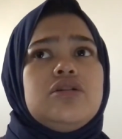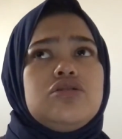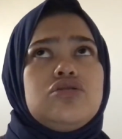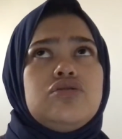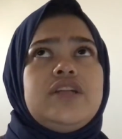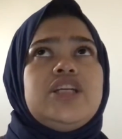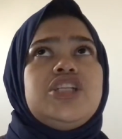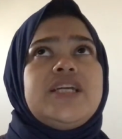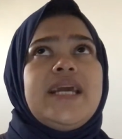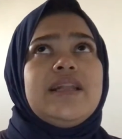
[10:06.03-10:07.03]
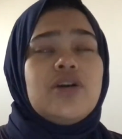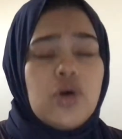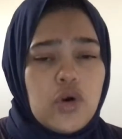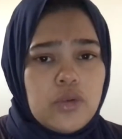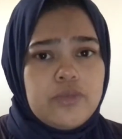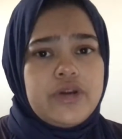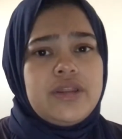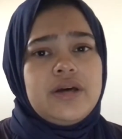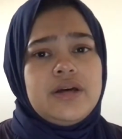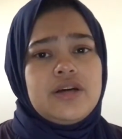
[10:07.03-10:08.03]
so that she can cope with
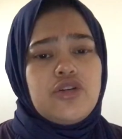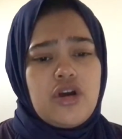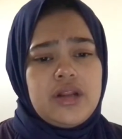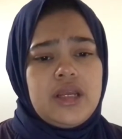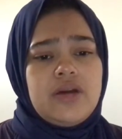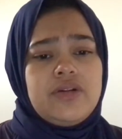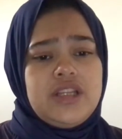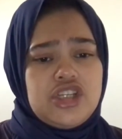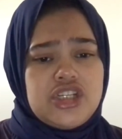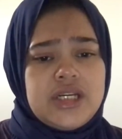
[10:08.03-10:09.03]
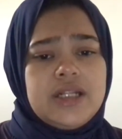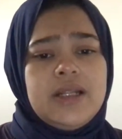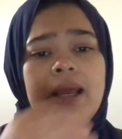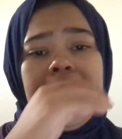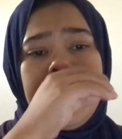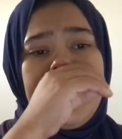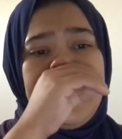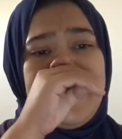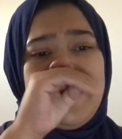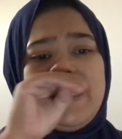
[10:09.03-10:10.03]
her chronic condition,
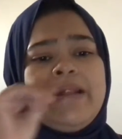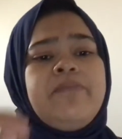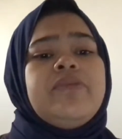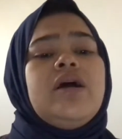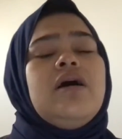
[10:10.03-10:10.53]
and